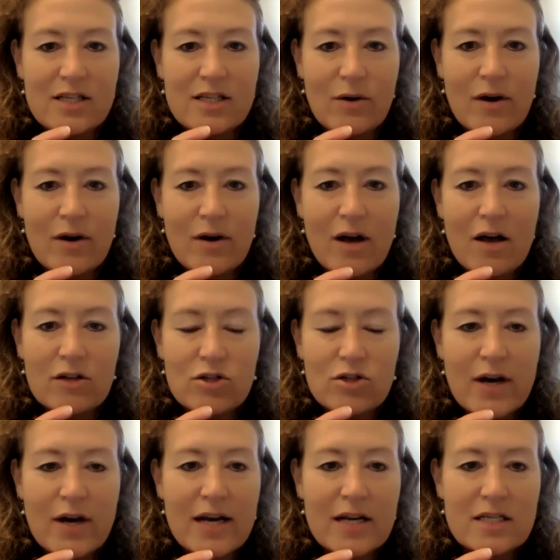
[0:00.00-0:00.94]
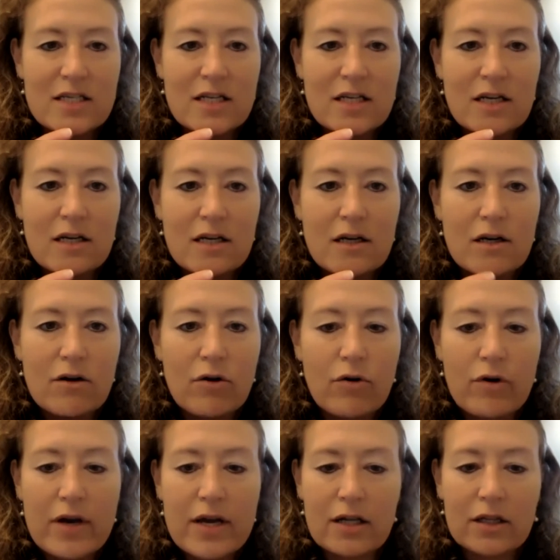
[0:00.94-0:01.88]
So I'll try to
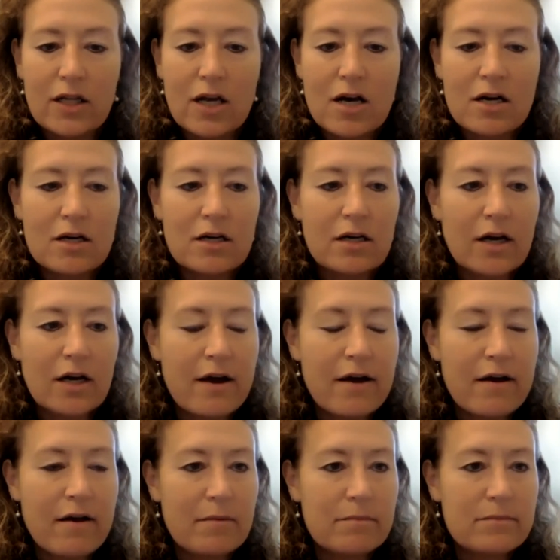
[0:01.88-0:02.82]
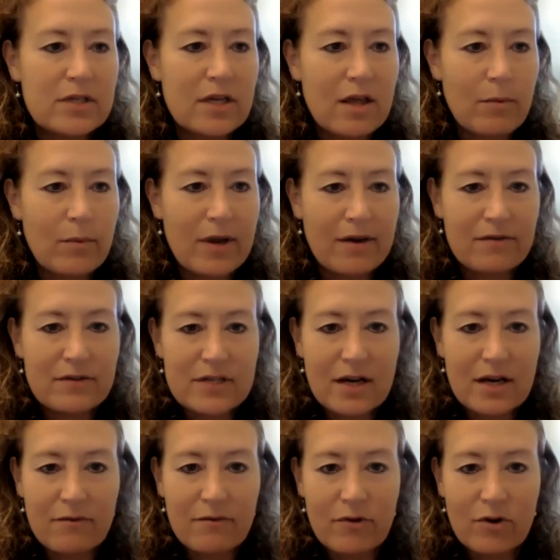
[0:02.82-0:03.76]
hurry it along so that we have
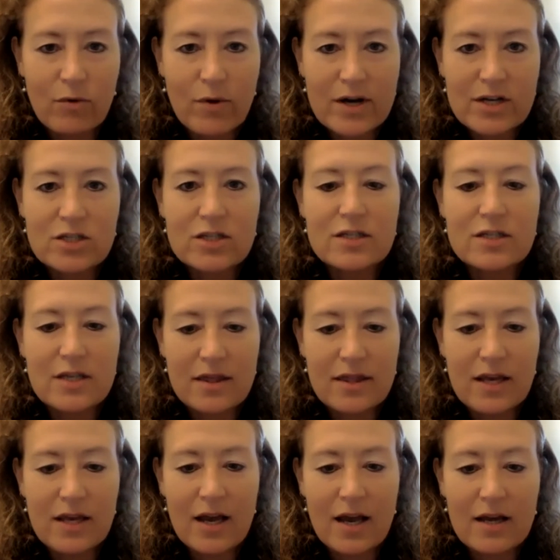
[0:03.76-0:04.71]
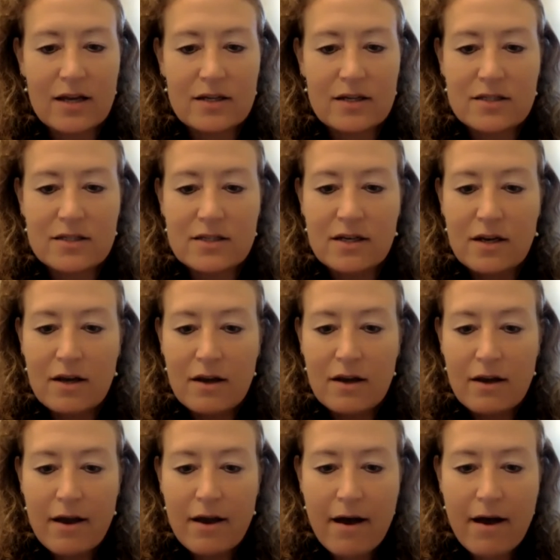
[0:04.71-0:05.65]
time for questions at the
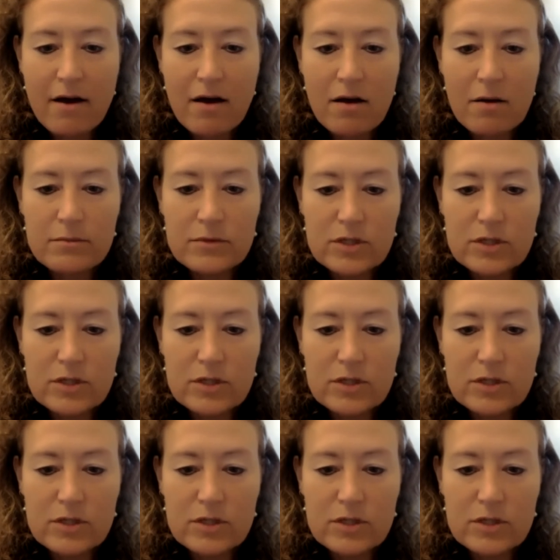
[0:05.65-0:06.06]
end.